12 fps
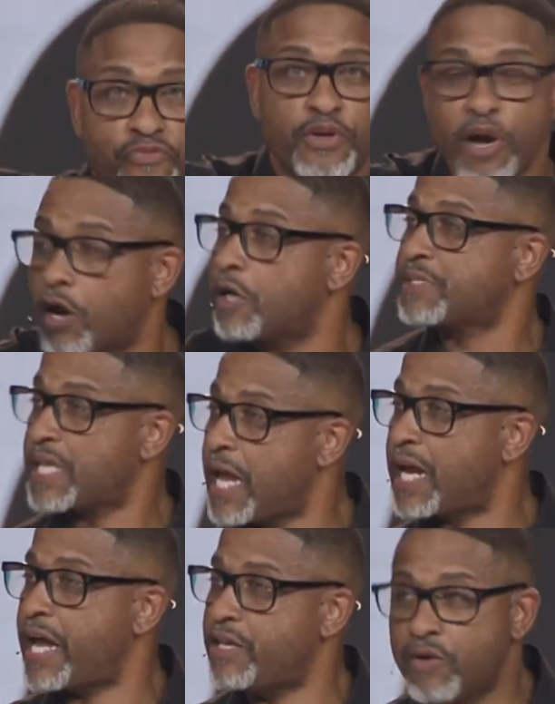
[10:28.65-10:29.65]
You know what I'm saying?
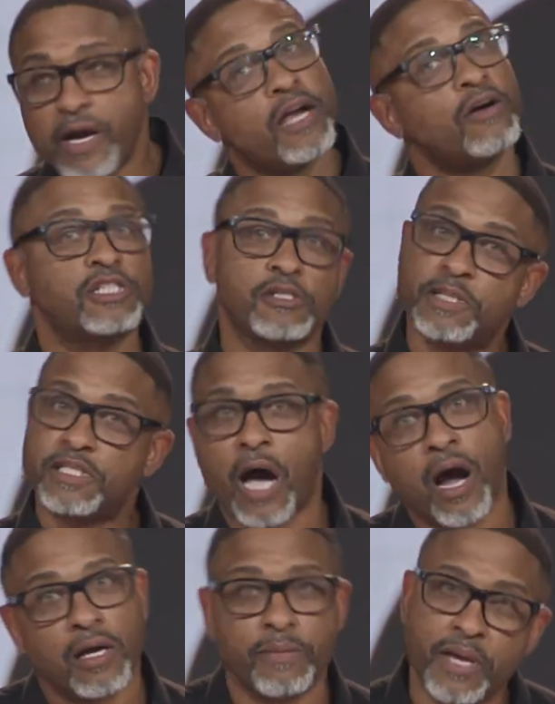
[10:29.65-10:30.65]
Like, you ain't gonna just be
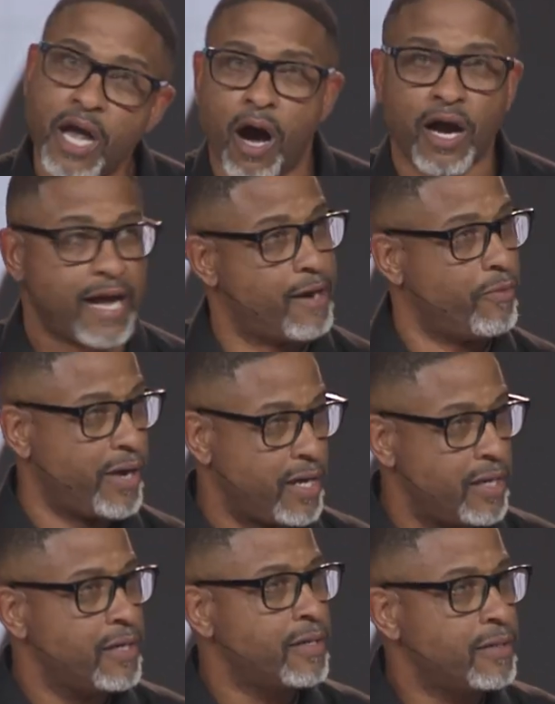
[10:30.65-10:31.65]
talking to me all kind of way.
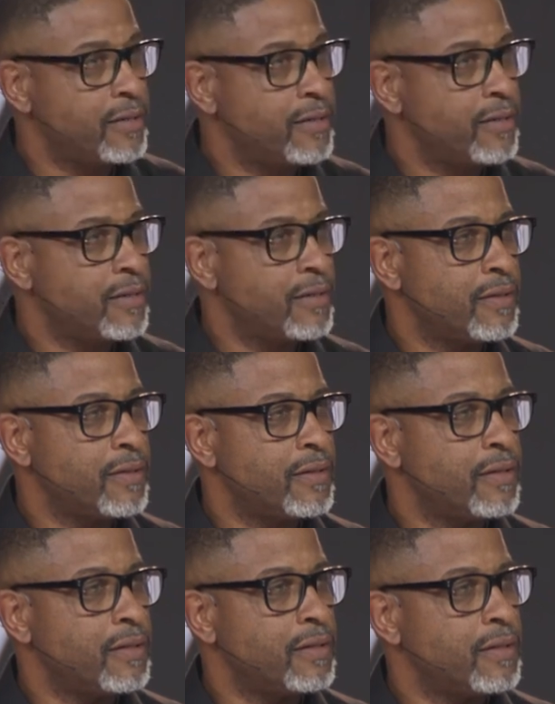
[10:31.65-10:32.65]

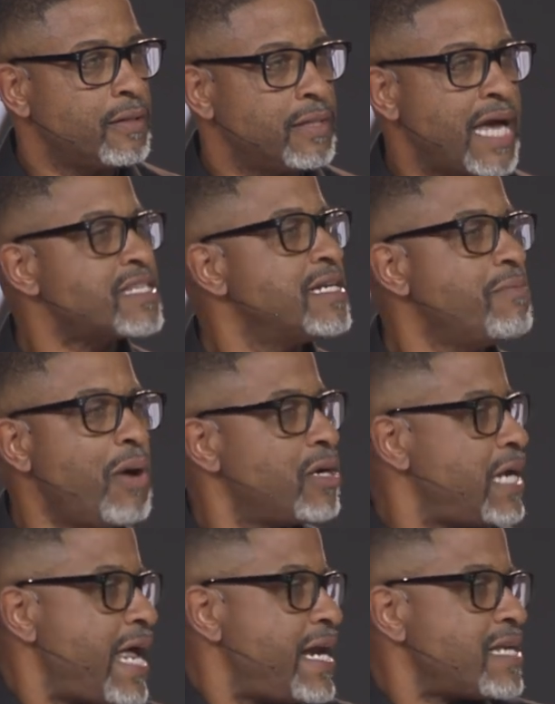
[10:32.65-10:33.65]
That's an emotion,
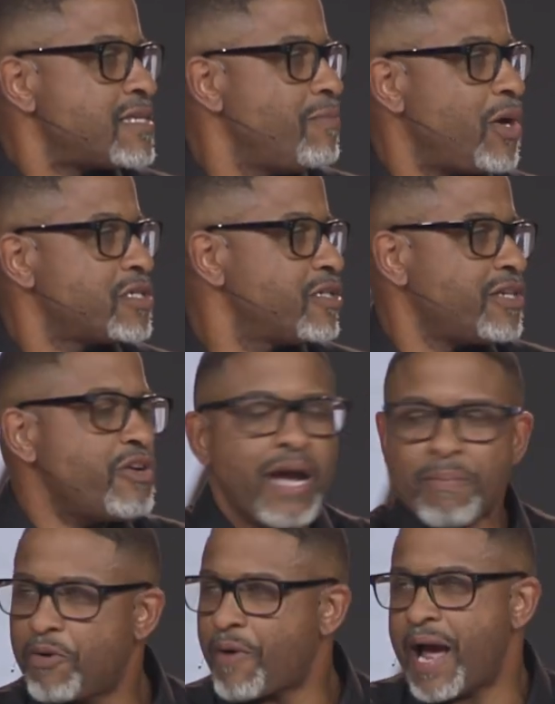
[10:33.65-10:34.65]
like that's emotional. You
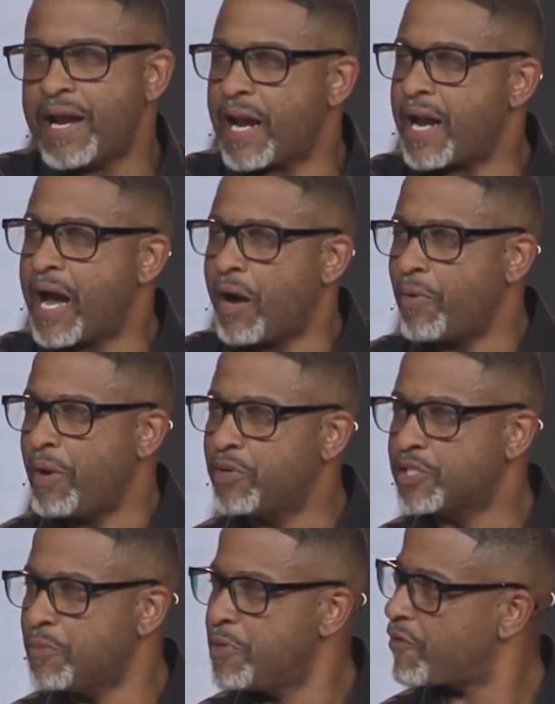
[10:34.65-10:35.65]
can't be riding down the highway
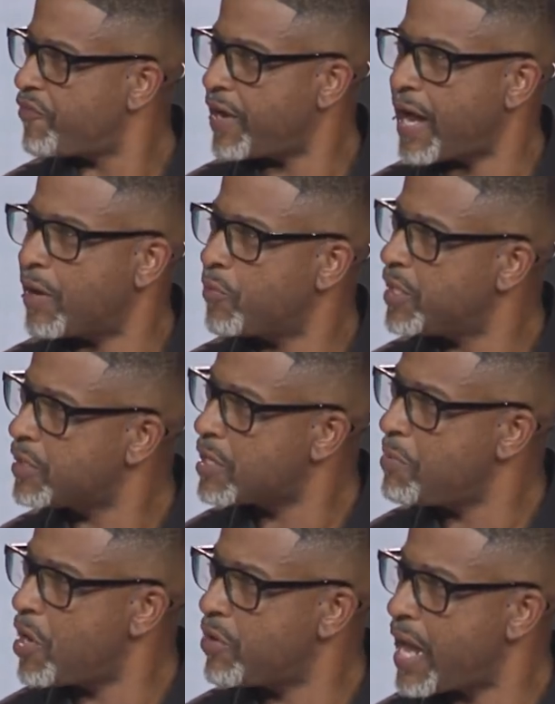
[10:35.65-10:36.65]
with your middle finger out the window.
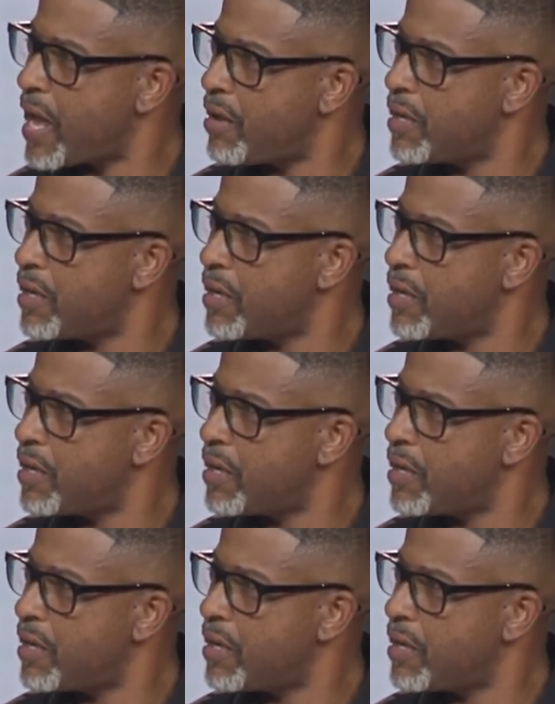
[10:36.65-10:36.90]
Come on now.